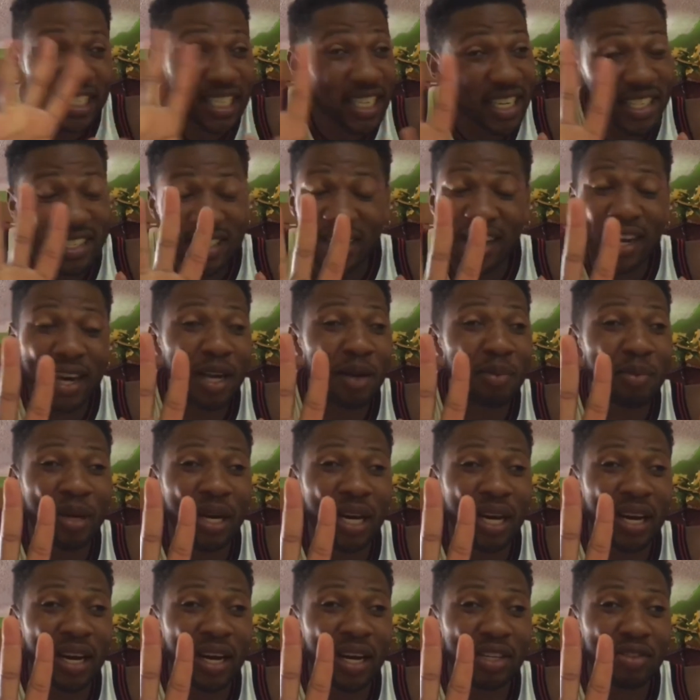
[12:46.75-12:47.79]
That's all me
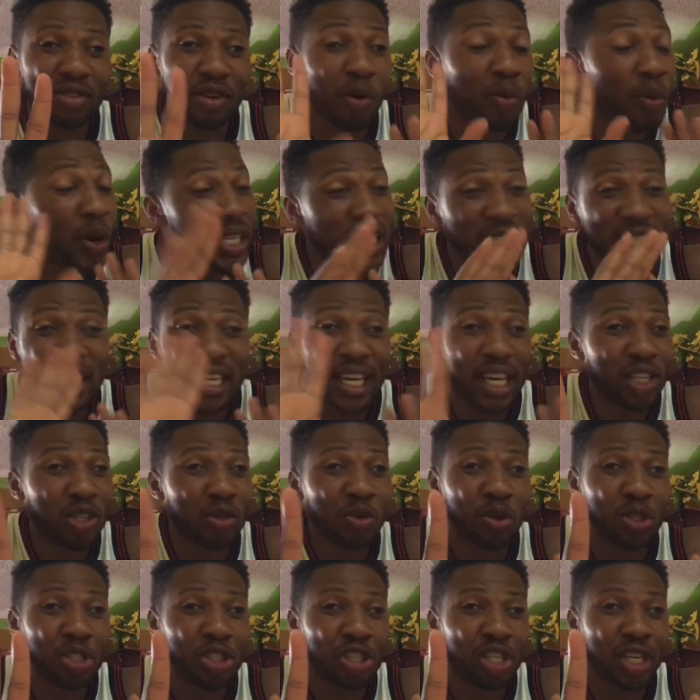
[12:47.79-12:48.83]
ask. So once you get
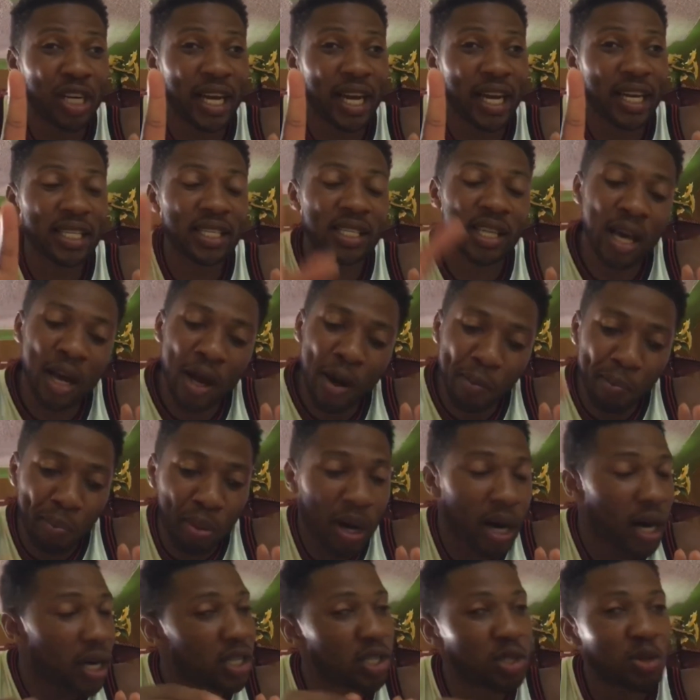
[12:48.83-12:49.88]
200 likes,
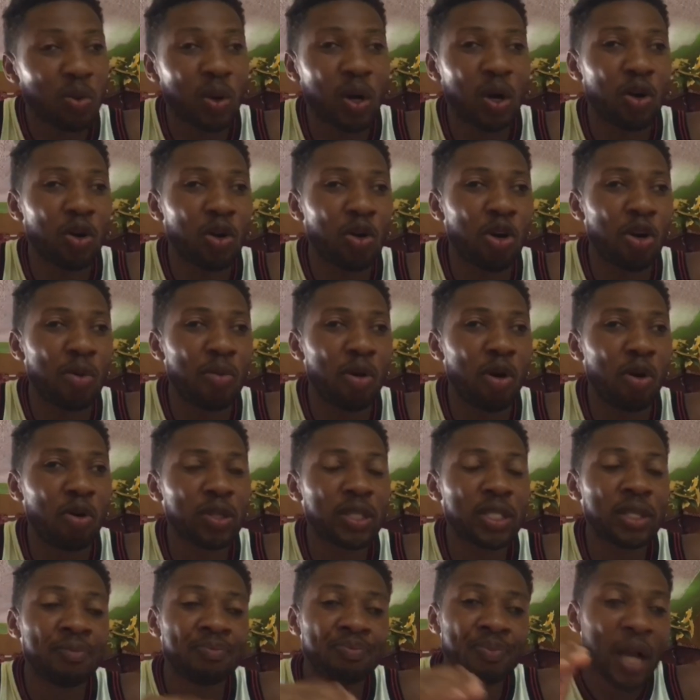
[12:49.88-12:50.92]
part 2 will come
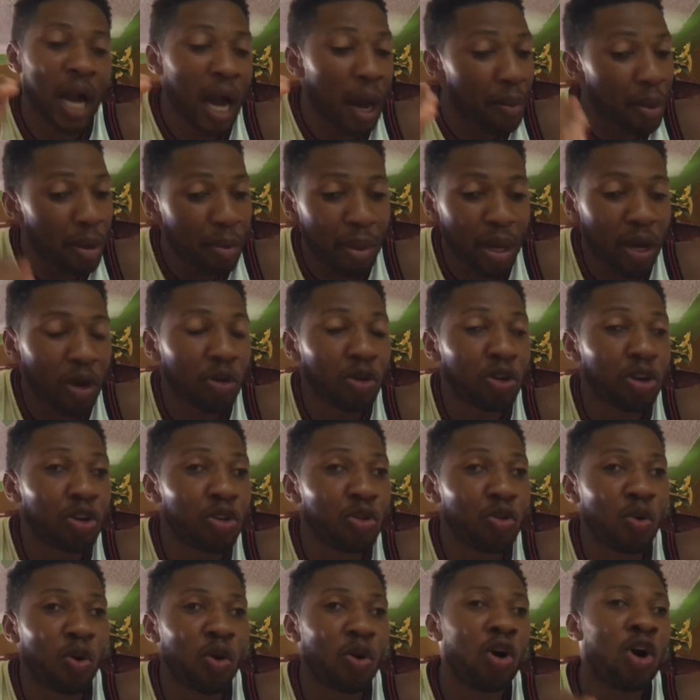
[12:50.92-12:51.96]
out and I make you
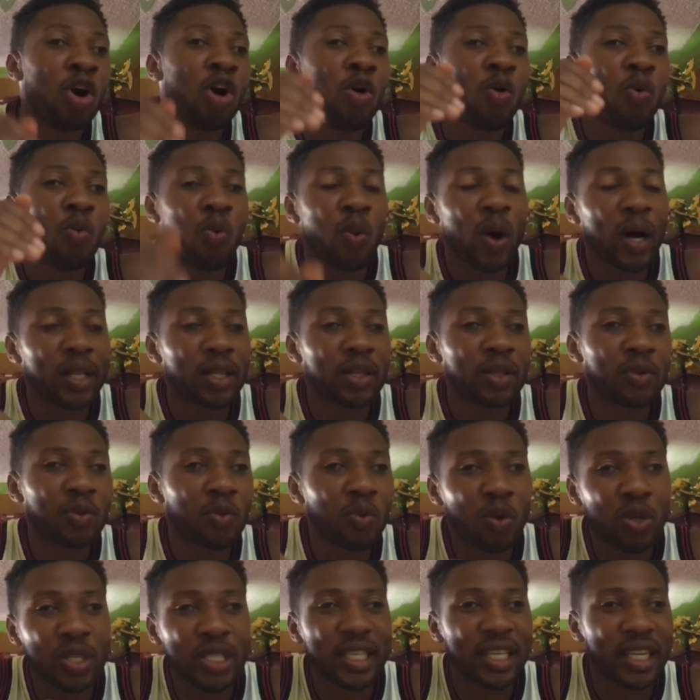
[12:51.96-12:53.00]
know what
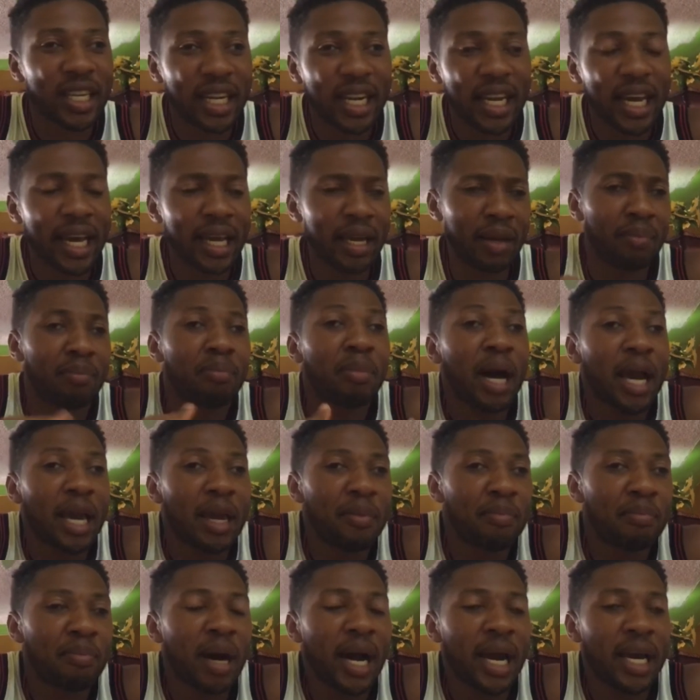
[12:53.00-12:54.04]
was it like,
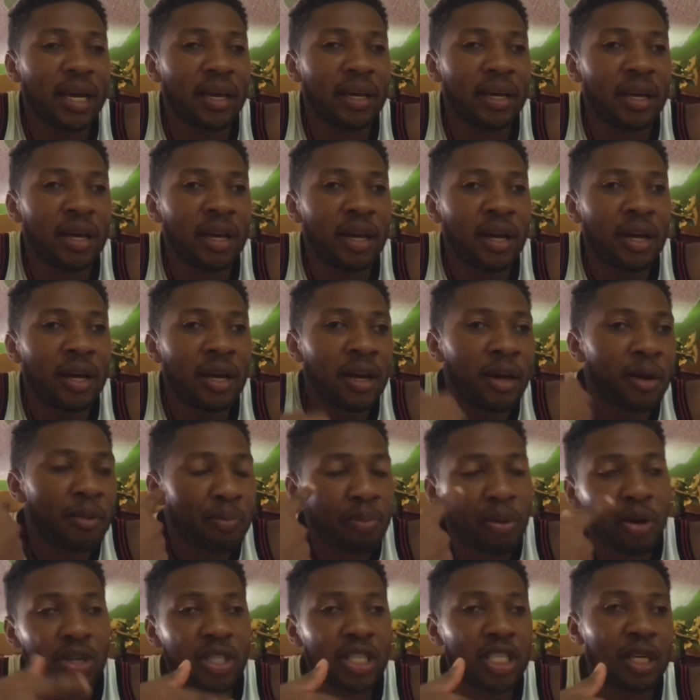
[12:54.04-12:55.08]
my
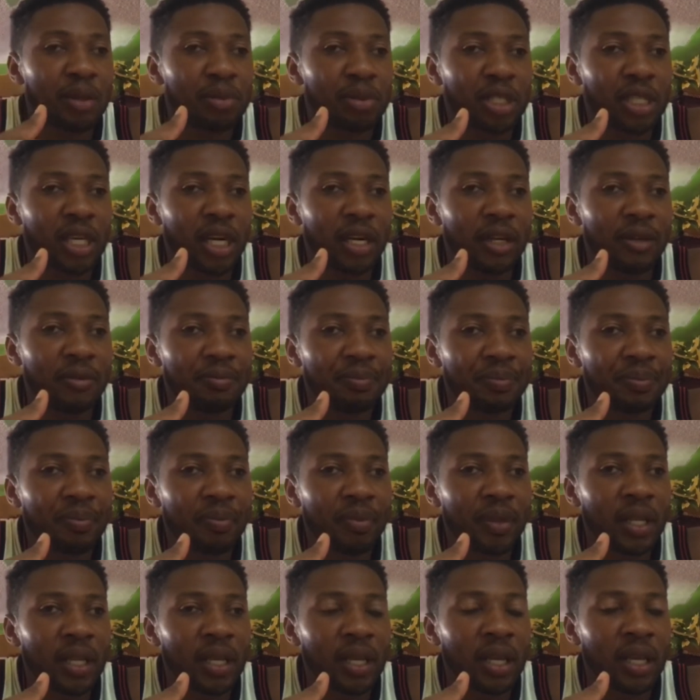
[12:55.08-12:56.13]
perception
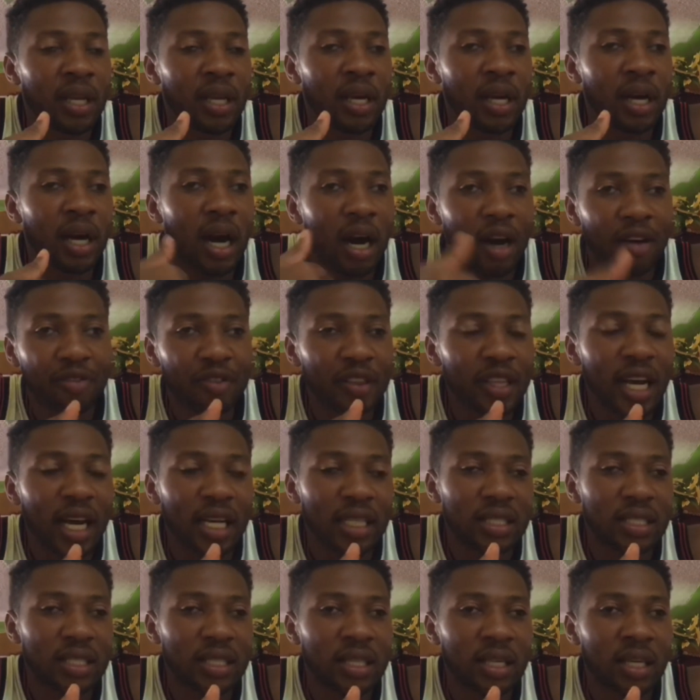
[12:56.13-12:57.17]
of
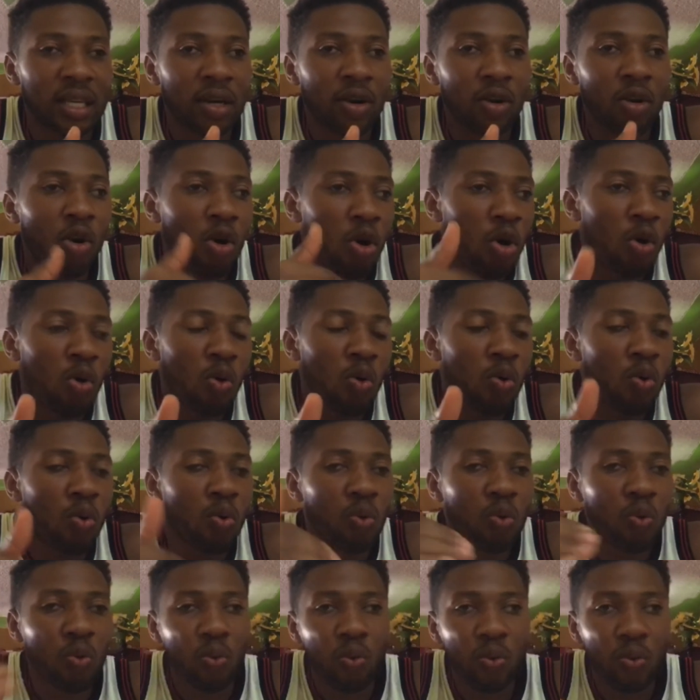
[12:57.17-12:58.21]
that, how
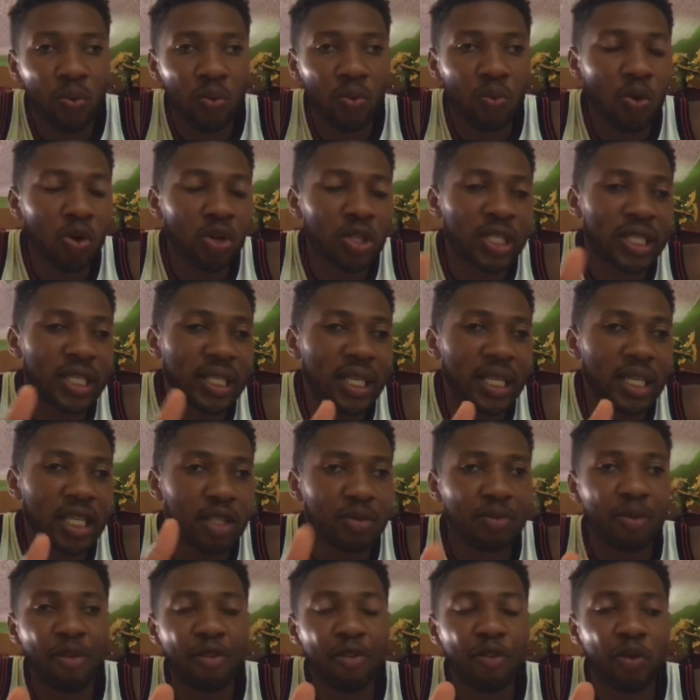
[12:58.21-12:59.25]
was things
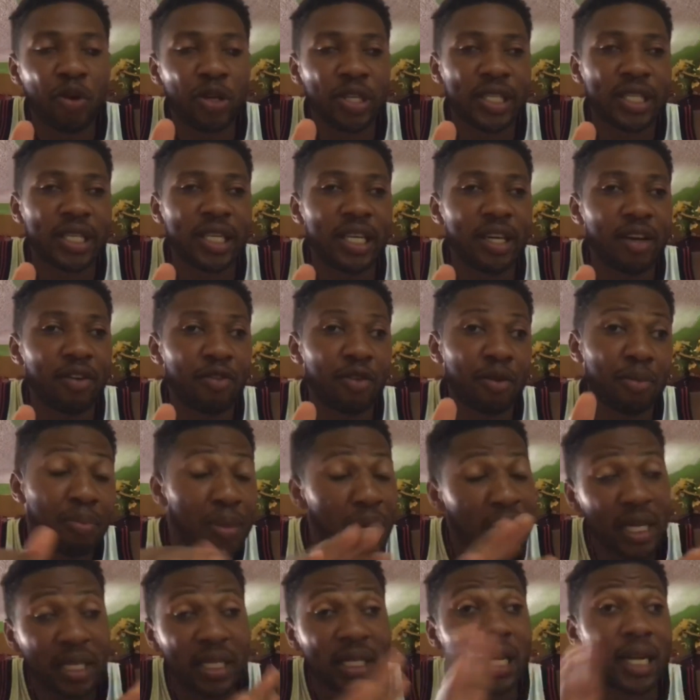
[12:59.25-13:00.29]
before slavery
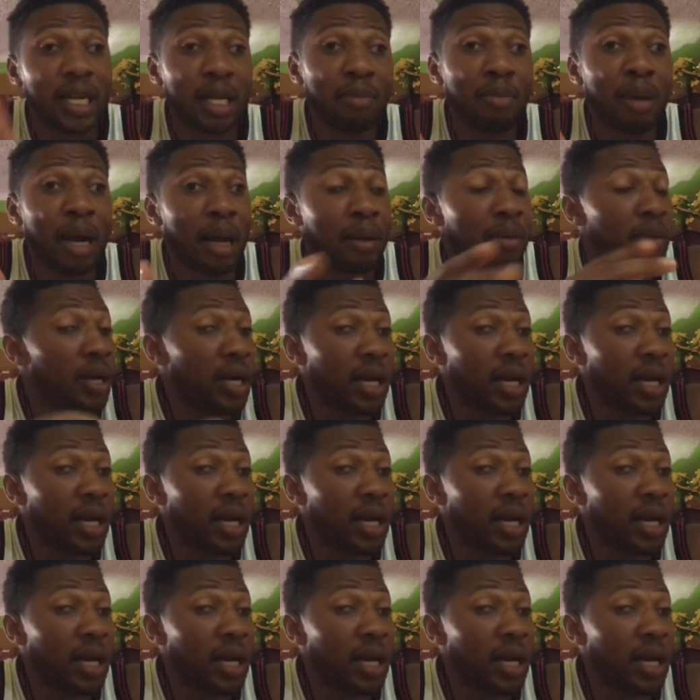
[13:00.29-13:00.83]
based on the Bible.